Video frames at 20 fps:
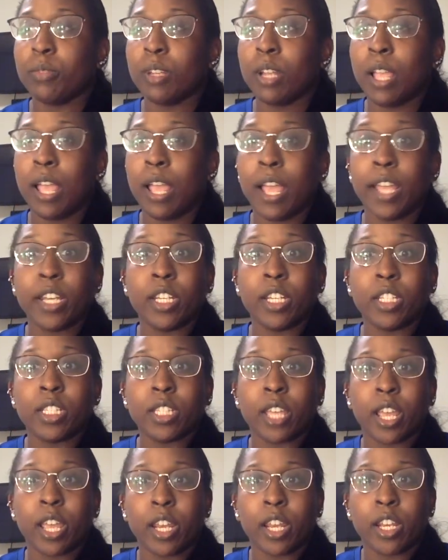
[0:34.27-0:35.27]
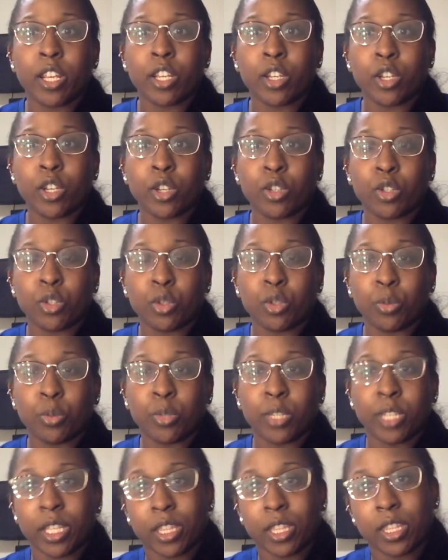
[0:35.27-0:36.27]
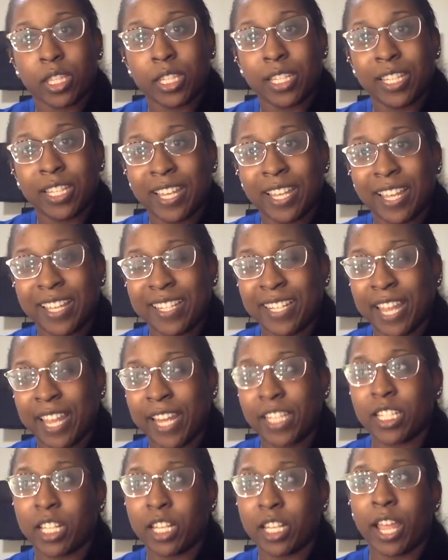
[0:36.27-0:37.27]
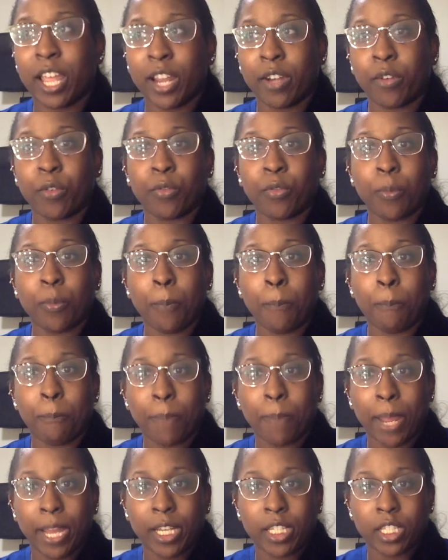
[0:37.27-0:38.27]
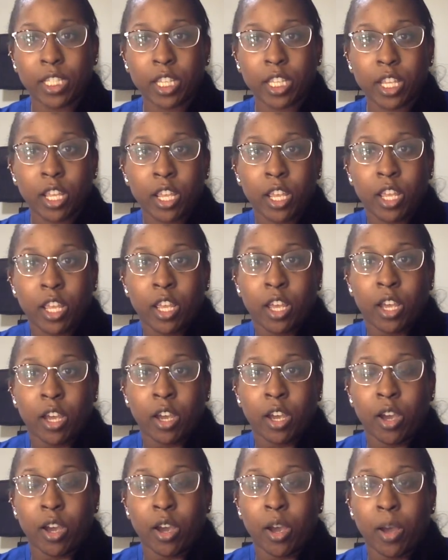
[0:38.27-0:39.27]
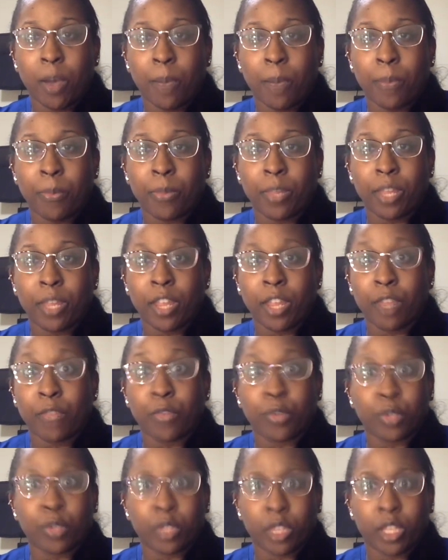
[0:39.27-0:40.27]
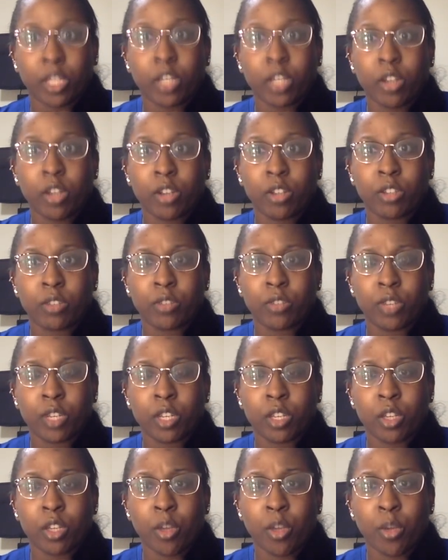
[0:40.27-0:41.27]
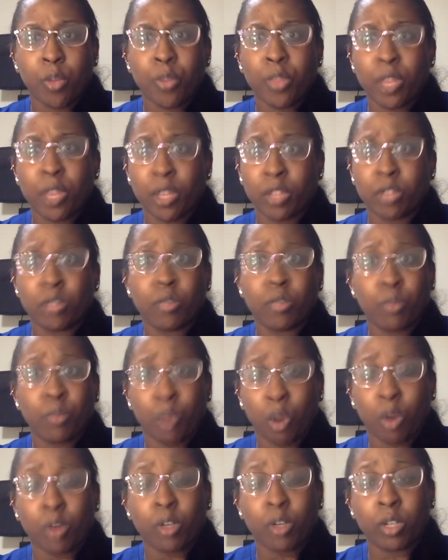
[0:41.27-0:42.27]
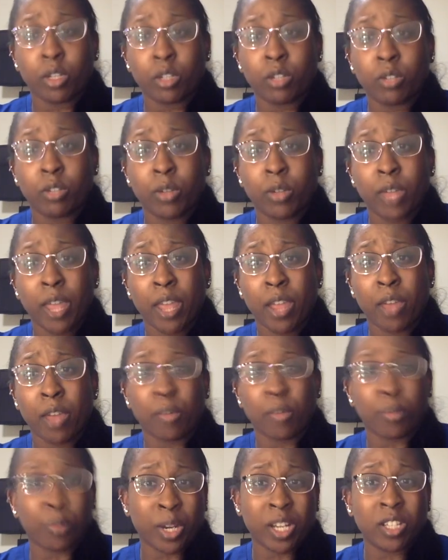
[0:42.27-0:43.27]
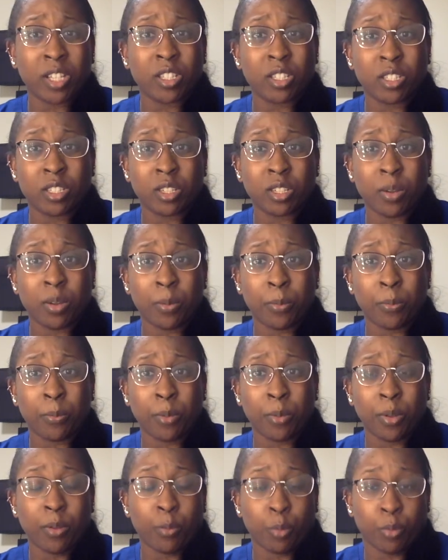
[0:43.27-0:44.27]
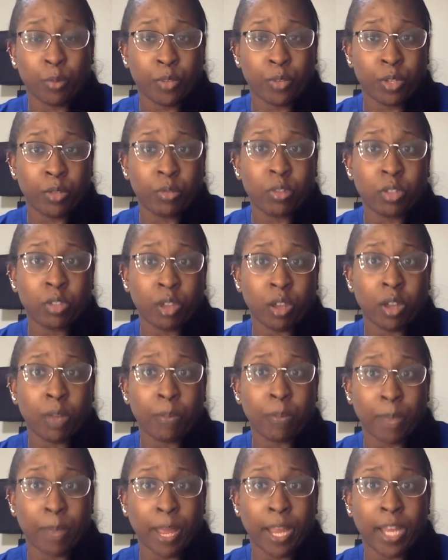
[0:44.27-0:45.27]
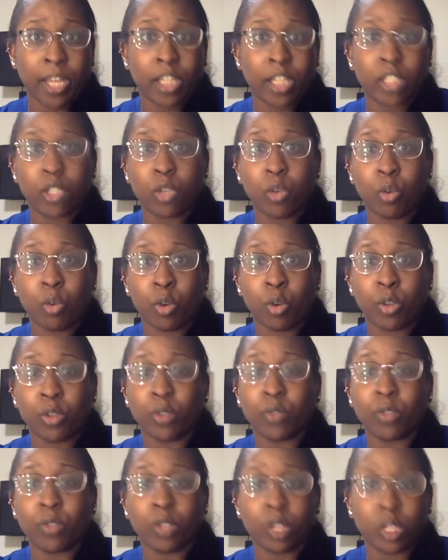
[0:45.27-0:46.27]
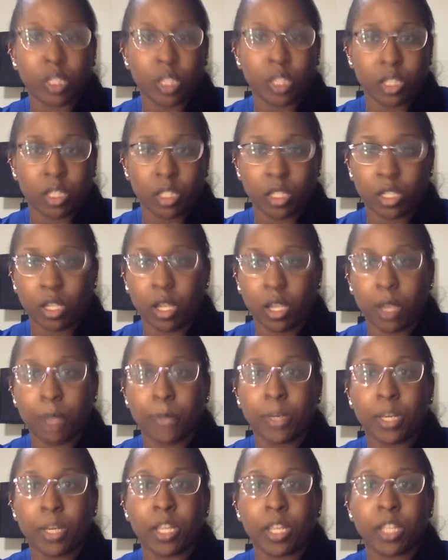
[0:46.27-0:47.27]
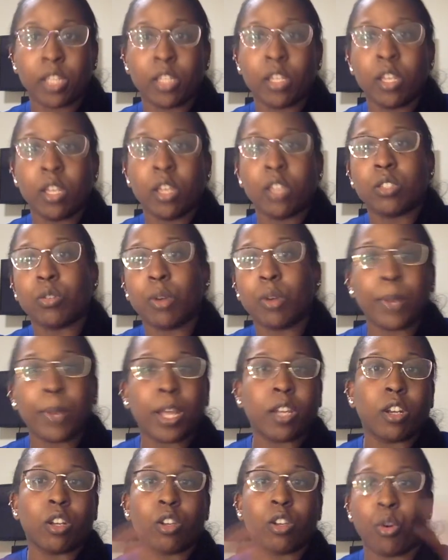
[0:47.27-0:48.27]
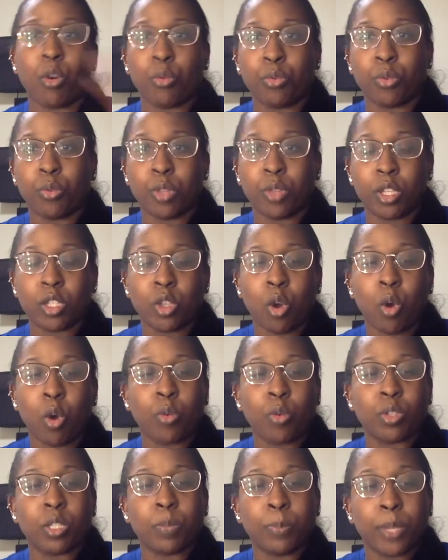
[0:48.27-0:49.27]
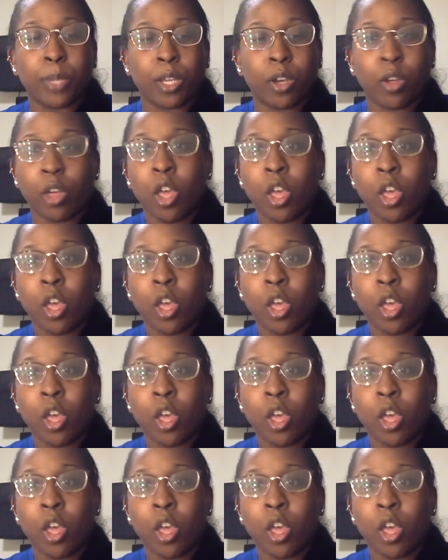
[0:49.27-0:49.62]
I decided to get the night aligner from Byte. If you're clicking on this video, then you already have read some reviews on Byte or you've looked into the company. So I'm not going to go through this whole spiel.